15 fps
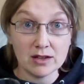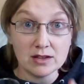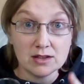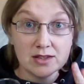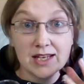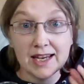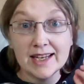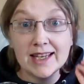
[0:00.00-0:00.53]

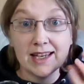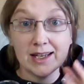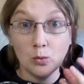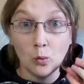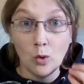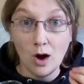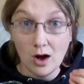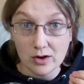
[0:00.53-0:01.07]
take in
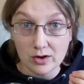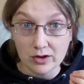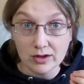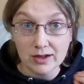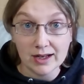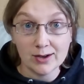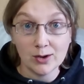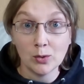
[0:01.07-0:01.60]
water,
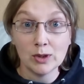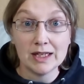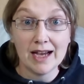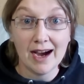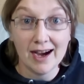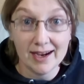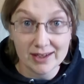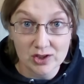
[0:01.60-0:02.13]
can only
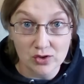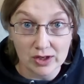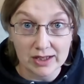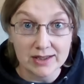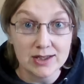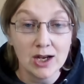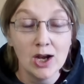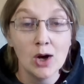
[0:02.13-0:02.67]
hydrate